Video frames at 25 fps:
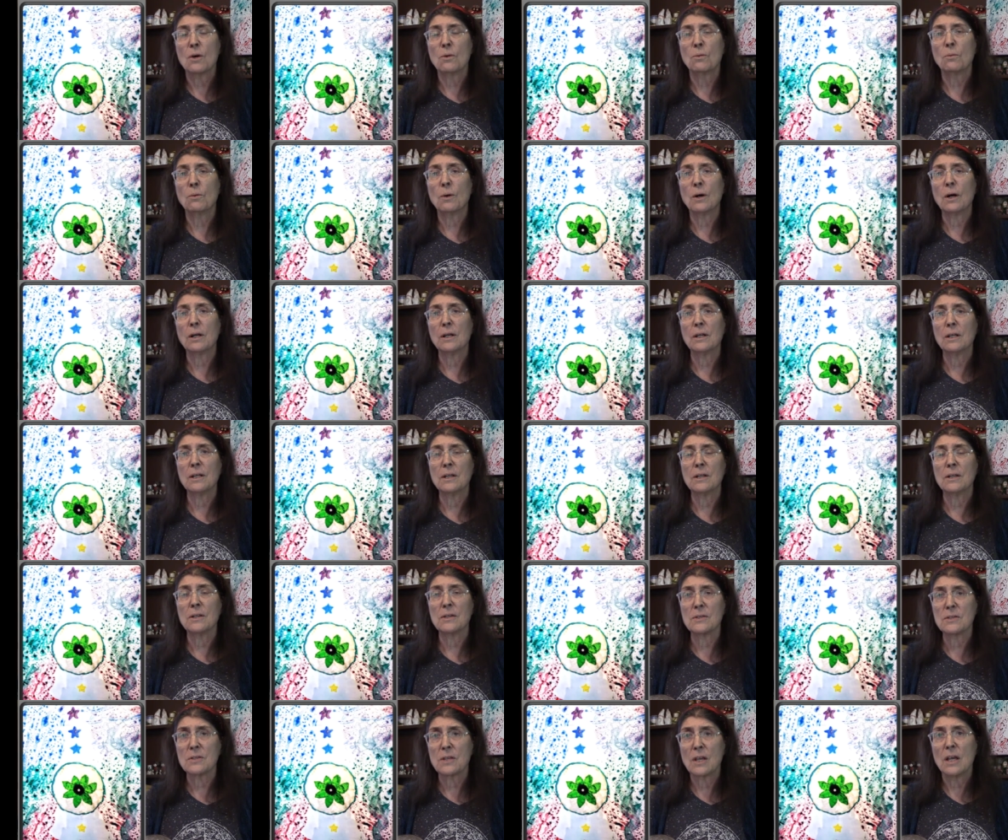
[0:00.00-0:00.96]
what
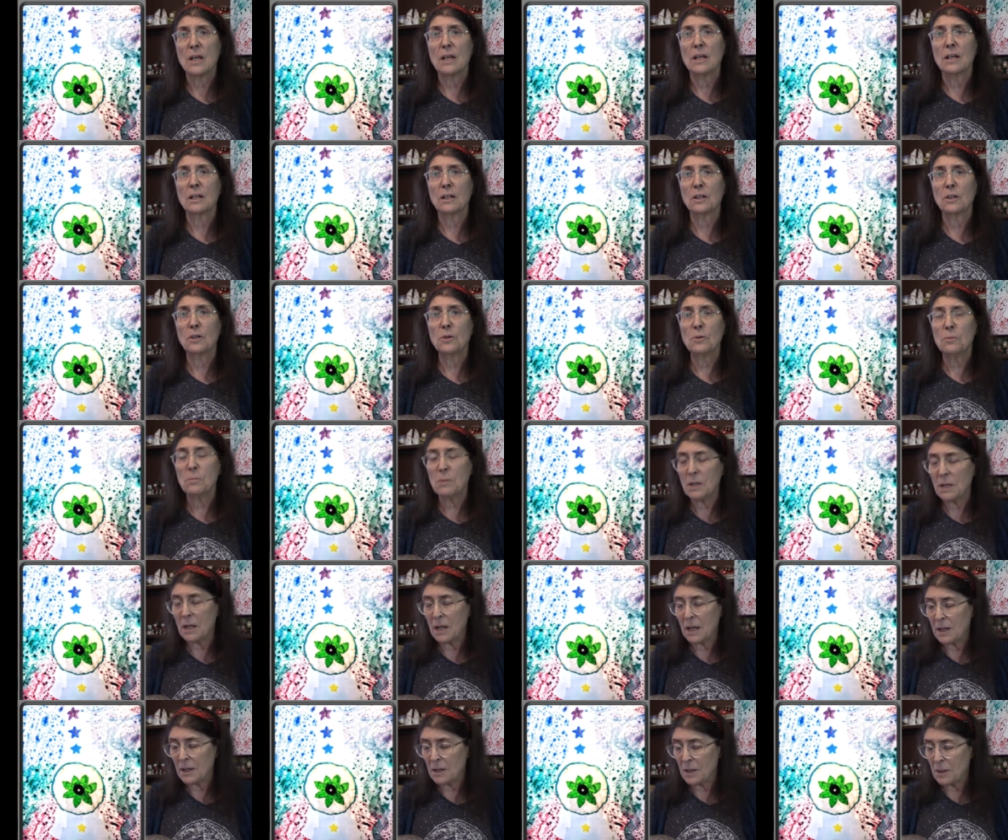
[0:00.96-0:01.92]
is
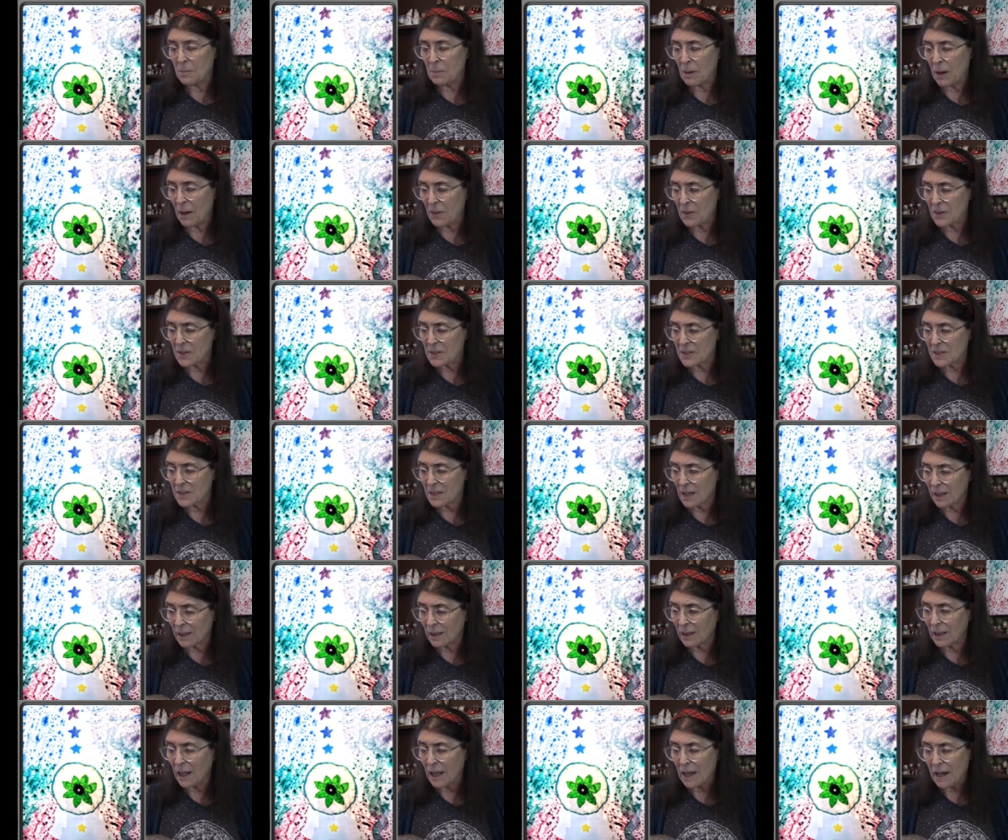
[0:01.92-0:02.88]
illuminated by the
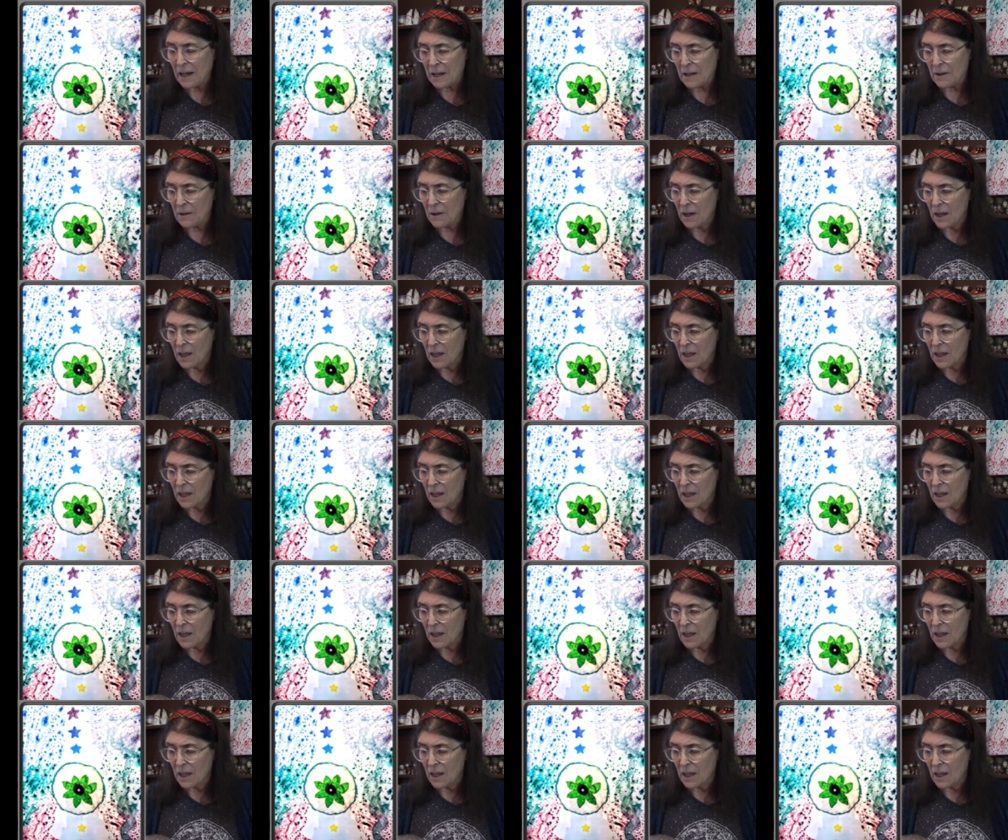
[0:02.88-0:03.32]
sunlight.